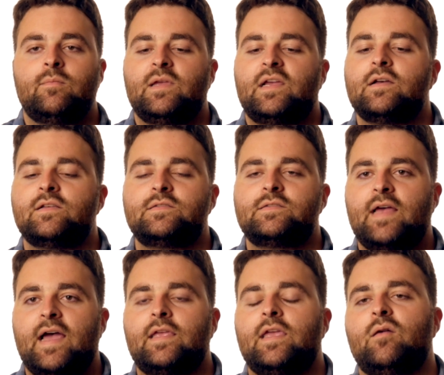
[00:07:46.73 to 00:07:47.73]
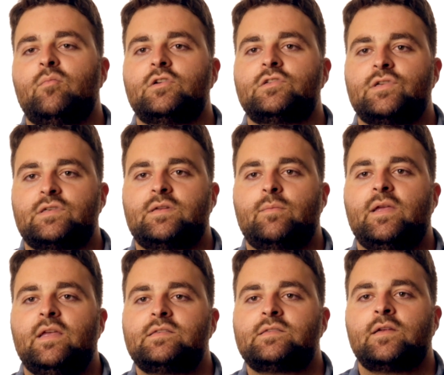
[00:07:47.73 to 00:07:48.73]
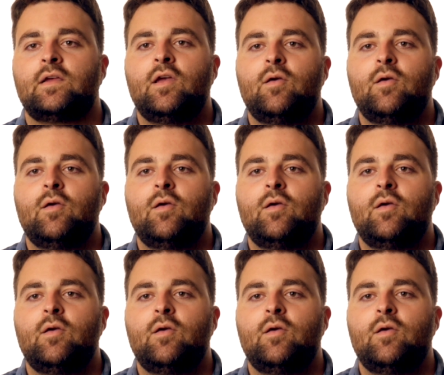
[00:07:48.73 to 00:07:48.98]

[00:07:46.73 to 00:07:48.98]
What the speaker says: because that camera is just a beast,